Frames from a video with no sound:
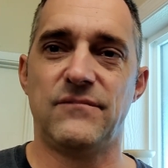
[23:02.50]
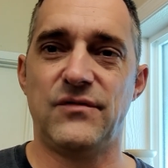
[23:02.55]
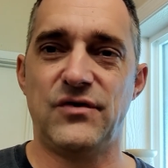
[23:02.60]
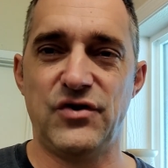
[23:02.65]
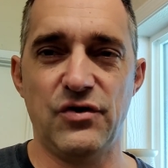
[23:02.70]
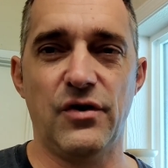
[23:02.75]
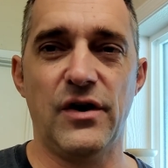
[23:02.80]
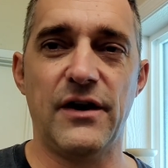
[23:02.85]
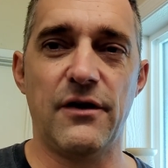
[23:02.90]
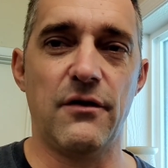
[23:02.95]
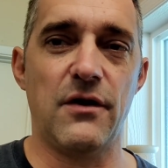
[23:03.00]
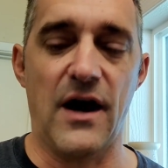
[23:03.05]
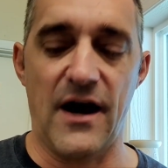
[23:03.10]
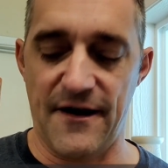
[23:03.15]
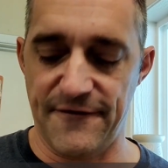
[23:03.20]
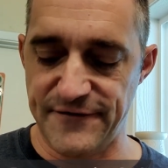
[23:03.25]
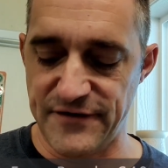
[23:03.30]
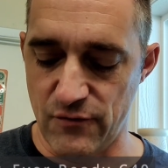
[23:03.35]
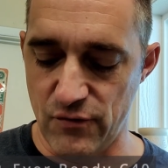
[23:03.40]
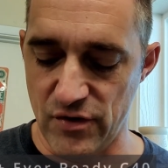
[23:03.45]
during or
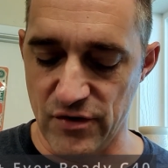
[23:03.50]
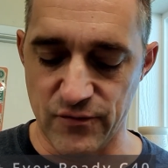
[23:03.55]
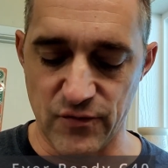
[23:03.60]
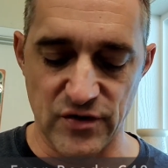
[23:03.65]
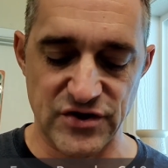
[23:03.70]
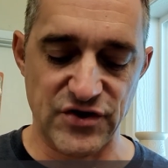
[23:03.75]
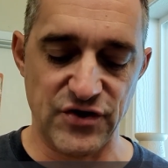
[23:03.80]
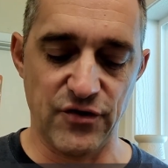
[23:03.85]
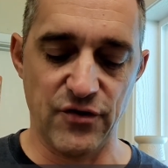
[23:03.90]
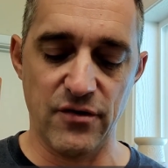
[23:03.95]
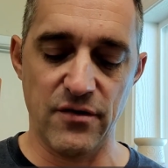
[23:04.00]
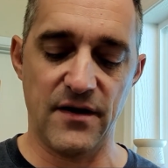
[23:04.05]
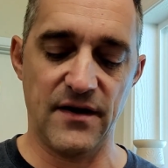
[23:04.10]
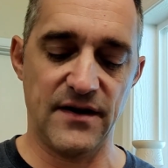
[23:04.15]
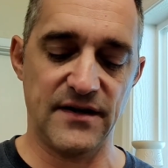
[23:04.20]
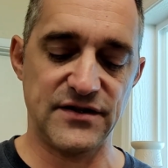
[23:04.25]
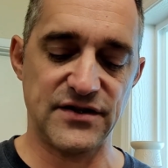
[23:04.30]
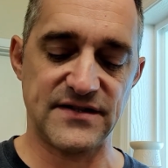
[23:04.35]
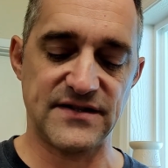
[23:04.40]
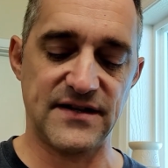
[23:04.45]
after World War II.
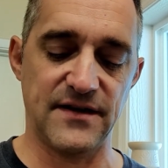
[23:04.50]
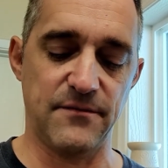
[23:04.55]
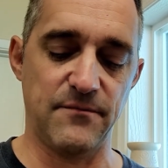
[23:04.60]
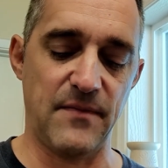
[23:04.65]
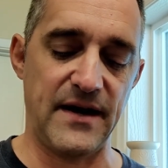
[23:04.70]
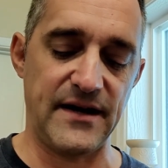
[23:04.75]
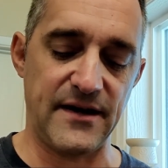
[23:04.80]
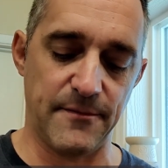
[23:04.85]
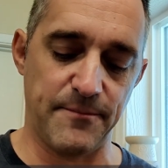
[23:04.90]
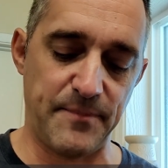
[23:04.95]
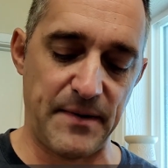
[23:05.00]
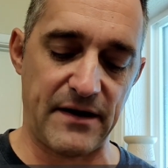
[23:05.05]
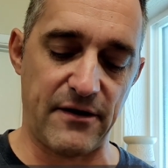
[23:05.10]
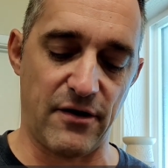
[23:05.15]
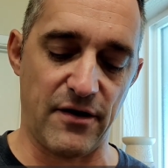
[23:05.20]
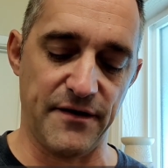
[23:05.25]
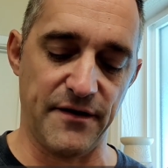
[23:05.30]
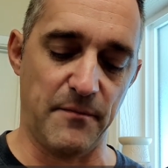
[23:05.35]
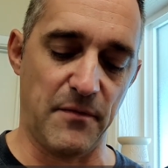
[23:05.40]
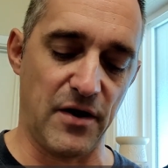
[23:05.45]
They just didn't make it
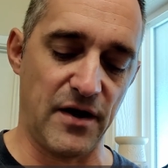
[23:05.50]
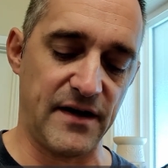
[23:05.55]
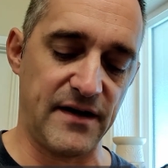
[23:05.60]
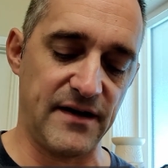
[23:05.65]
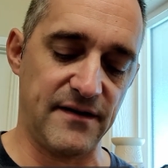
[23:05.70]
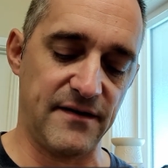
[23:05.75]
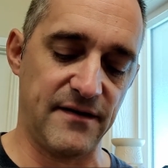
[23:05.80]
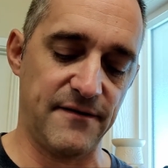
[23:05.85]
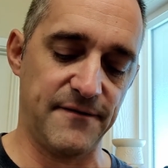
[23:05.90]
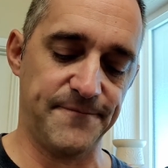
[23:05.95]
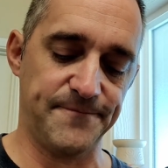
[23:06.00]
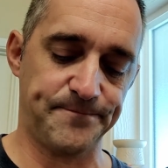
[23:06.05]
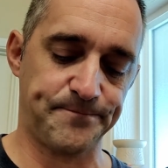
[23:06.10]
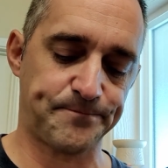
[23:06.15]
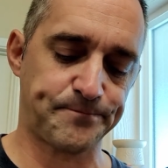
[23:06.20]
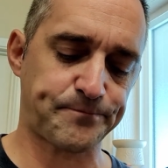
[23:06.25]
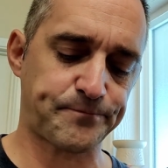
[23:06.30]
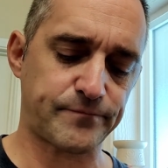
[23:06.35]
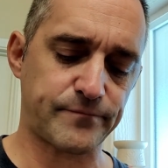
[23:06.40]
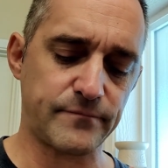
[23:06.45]
back on the market.
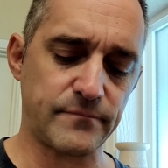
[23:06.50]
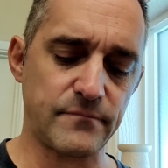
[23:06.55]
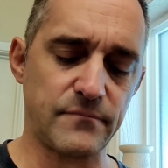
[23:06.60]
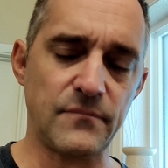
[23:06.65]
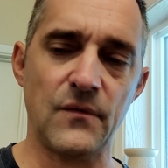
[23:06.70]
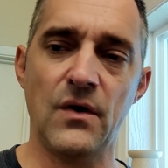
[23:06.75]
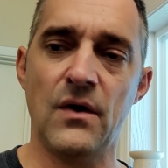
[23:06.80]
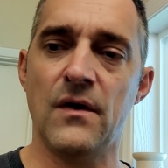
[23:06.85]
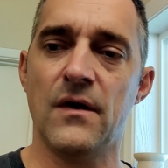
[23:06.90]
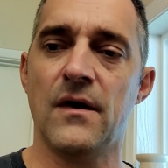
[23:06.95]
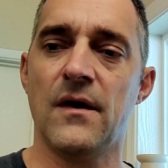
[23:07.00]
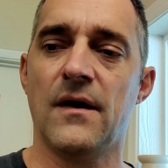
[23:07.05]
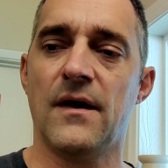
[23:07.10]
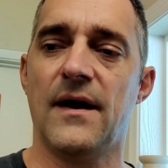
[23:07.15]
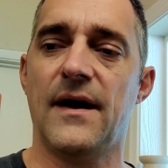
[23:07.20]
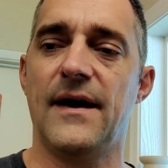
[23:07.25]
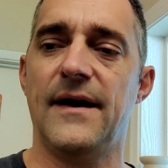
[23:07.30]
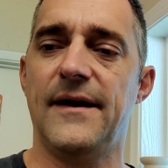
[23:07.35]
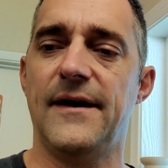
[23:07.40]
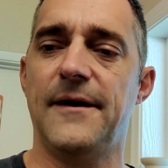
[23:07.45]

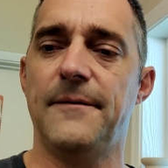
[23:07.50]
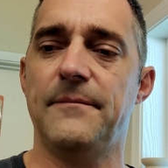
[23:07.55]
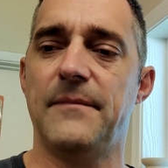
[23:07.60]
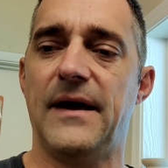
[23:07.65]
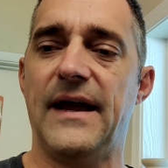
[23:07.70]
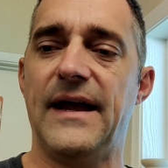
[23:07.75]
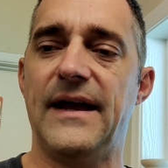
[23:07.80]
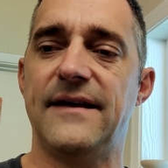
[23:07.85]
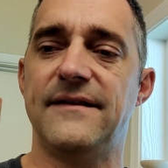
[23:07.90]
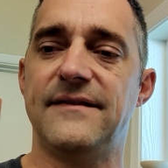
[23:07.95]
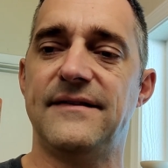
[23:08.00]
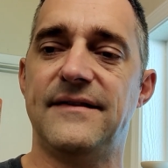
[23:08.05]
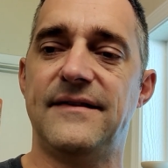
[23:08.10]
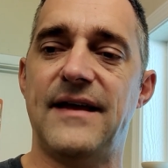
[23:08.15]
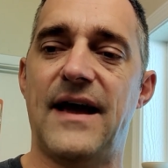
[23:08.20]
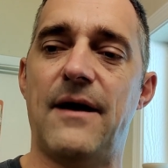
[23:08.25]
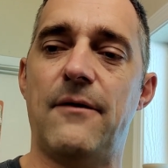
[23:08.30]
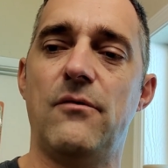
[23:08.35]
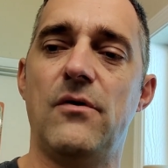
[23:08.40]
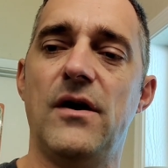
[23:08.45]
And
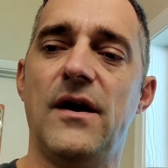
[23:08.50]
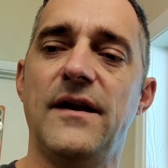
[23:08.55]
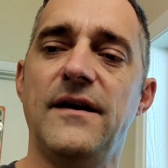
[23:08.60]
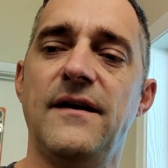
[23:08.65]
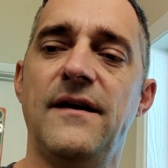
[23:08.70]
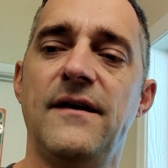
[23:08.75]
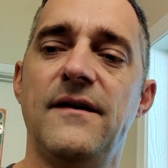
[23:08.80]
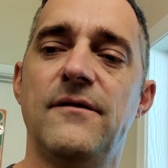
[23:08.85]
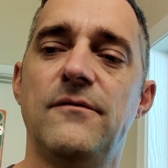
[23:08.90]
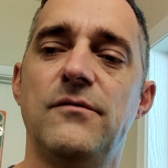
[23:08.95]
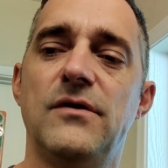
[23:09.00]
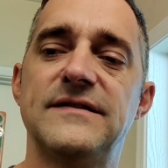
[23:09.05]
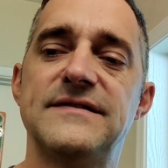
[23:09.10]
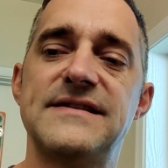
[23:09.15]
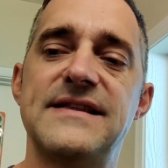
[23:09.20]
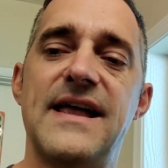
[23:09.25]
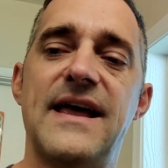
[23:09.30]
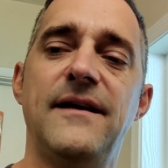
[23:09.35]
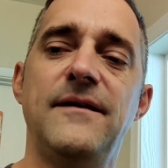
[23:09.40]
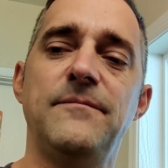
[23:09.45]
that one was
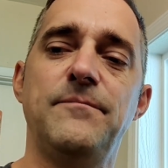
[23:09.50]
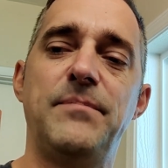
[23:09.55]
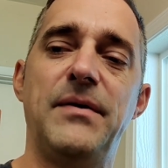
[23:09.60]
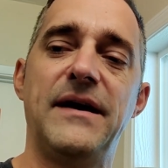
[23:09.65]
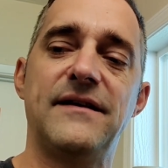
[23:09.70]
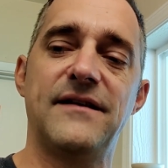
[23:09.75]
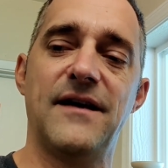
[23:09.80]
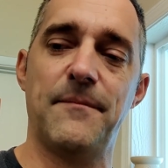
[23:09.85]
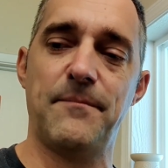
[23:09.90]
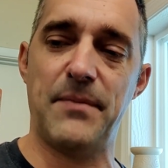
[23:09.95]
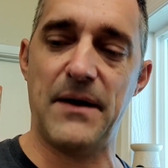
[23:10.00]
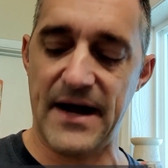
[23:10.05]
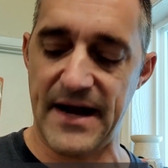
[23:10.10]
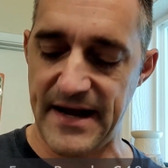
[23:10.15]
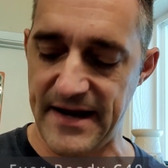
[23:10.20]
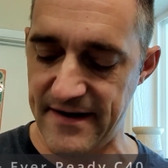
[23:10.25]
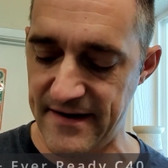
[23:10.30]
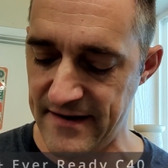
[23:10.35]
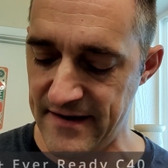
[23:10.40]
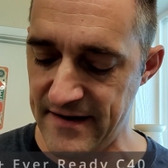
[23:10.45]
then picked up
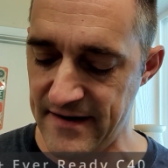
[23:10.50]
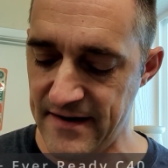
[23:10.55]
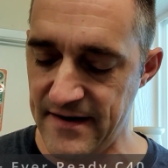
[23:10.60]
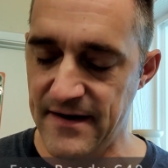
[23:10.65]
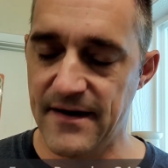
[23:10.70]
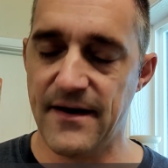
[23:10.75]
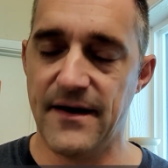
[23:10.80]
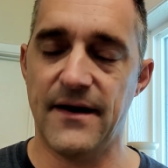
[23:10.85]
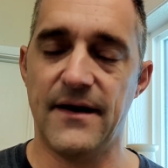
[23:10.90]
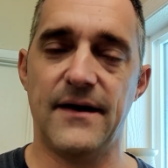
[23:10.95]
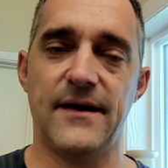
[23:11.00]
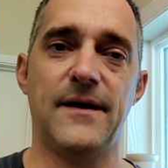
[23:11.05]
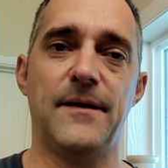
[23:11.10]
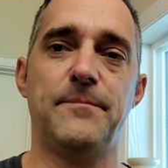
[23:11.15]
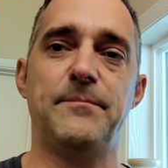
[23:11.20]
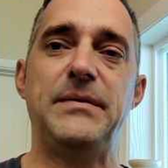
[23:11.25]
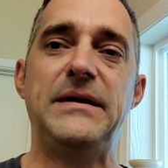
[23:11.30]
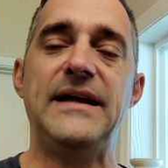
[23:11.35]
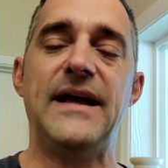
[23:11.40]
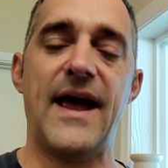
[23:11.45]
by
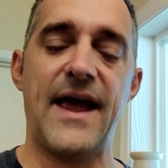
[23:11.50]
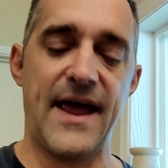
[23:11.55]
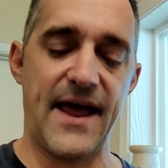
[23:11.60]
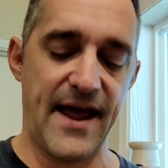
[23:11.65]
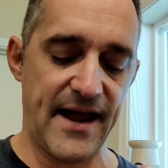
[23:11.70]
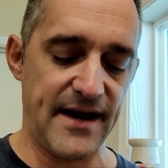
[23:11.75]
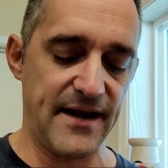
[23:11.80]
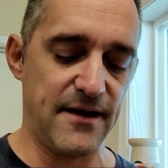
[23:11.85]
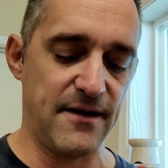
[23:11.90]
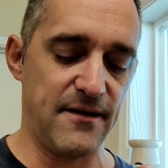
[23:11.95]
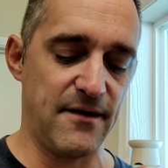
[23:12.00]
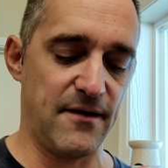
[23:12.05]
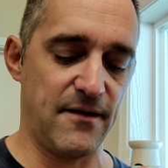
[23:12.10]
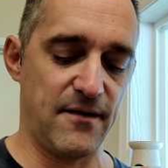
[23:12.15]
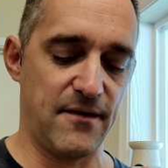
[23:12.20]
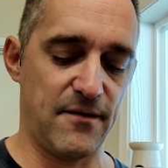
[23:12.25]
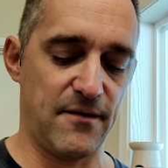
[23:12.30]
PAA,